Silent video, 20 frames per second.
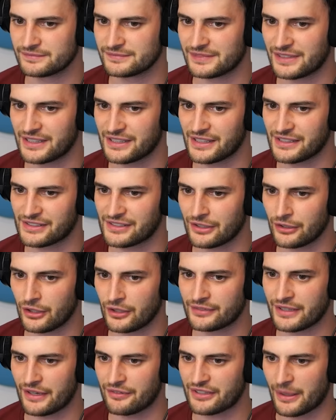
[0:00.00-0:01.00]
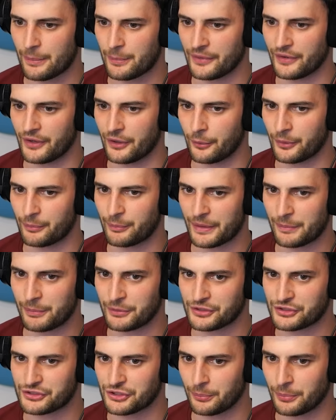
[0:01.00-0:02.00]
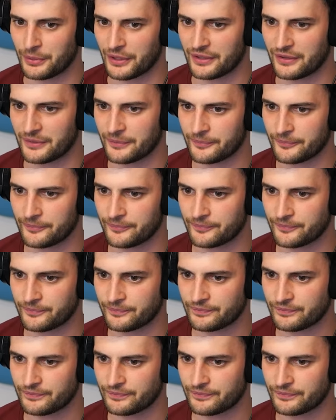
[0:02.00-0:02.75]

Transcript: It's a lot of deaths happen, though, with people just jumping in. Bruh.